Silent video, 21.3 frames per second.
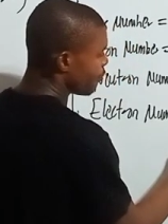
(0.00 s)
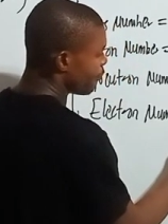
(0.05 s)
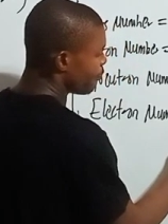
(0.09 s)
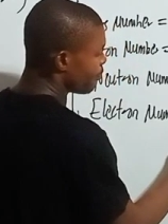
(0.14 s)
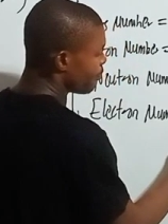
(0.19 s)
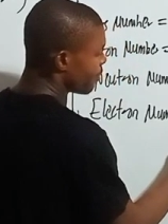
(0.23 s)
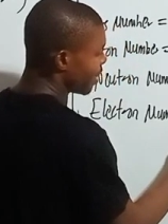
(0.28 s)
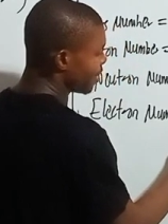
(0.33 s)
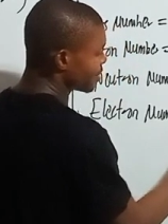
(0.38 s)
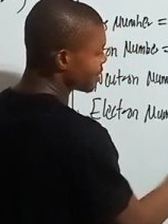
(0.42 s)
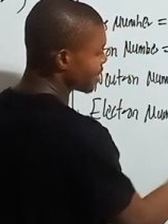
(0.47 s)

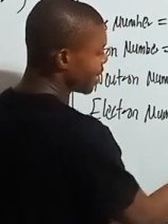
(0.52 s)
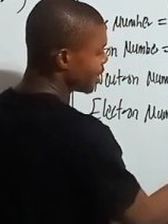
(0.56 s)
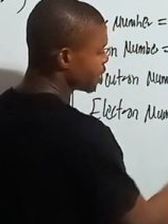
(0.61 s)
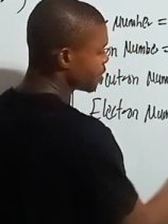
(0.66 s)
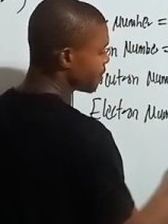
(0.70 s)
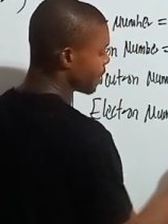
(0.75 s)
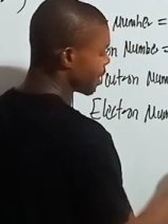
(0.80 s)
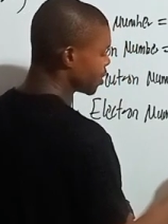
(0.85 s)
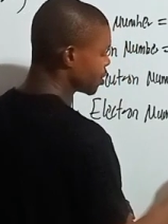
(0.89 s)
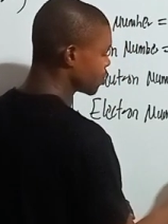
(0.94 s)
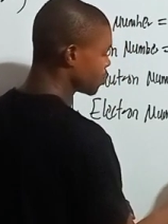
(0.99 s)
Minus
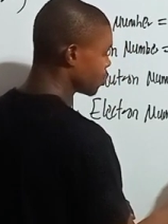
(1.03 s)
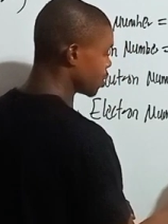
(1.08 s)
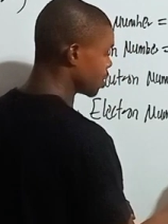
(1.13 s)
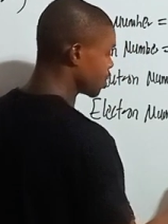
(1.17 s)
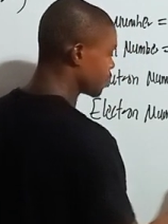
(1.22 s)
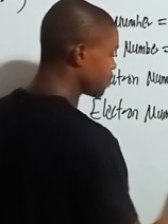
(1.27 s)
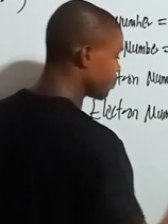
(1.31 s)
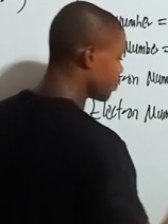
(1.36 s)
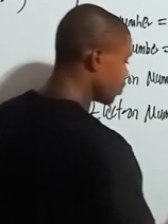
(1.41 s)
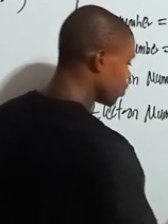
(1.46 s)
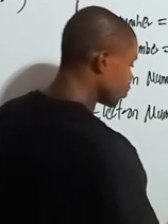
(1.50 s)
times minus
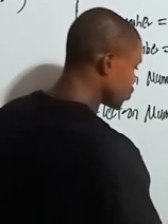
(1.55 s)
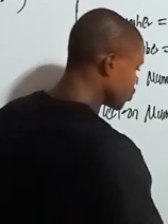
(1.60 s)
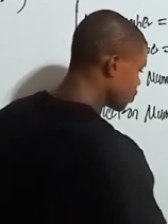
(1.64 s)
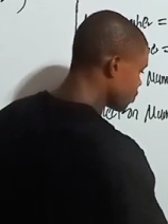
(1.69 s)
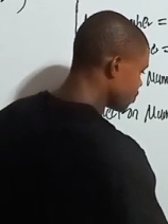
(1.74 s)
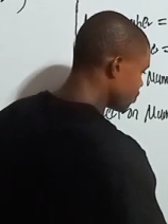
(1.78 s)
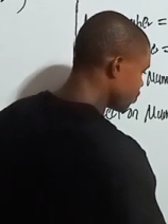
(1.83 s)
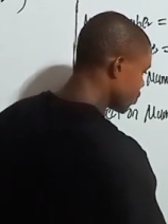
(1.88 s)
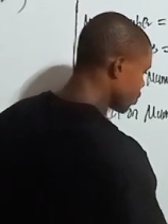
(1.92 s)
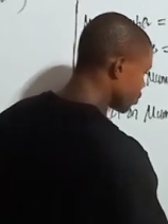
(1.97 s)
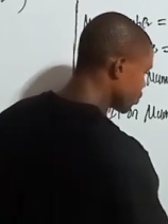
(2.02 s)
is plus